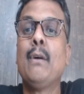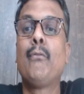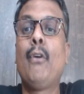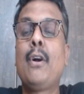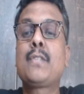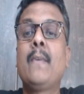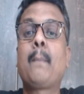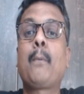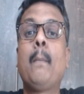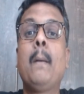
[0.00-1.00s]
Forts were
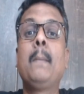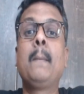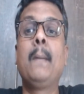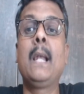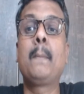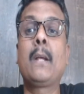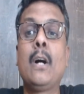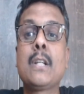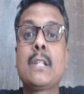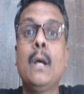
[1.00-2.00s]
probably built
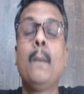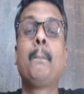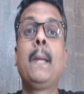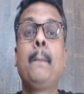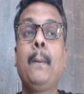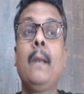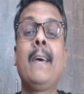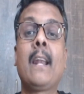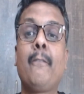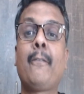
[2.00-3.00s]
because people
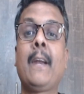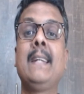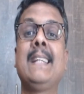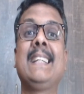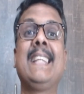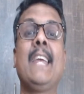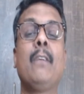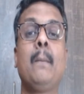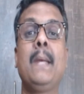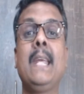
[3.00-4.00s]
were afraid that they
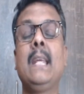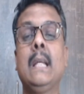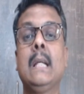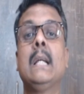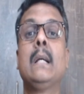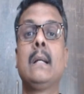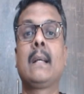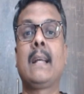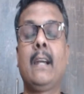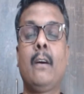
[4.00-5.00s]
will be
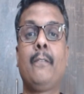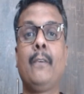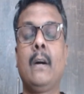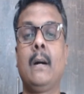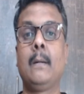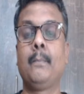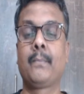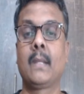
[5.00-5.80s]
kind of,